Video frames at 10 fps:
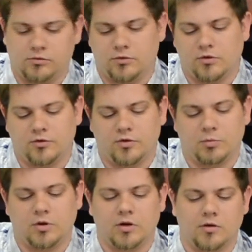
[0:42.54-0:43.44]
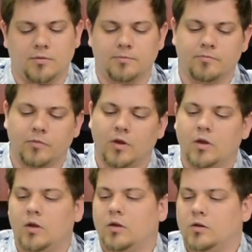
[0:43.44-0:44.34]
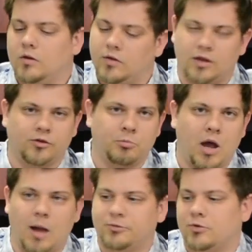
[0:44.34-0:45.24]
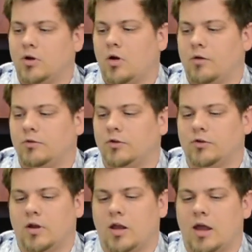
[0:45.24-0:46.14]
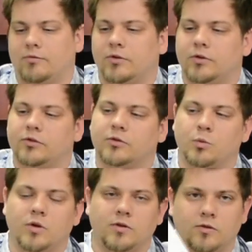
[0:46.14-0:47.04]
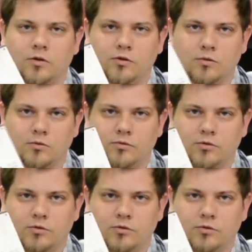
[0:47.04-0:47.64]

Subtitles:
during shipping here. That just pops right off. You just kind of have to squeeze the two